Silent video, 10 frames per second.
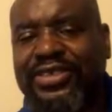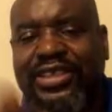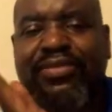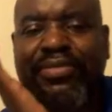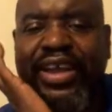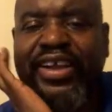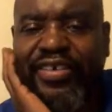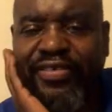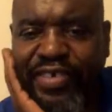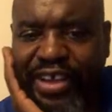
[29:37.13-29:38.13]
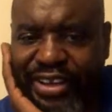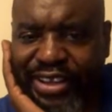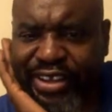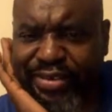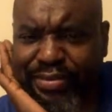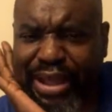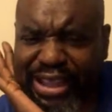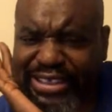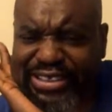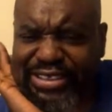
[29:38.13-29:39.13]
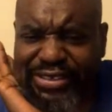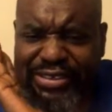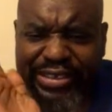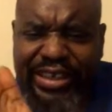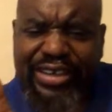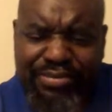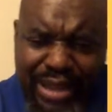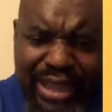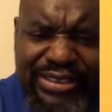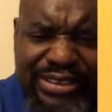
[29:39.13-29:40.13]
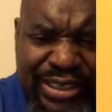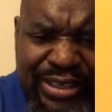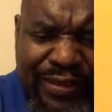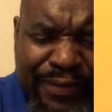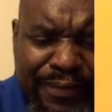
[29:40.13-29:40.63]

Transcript: That man could fight. He could box. He can box, y'all.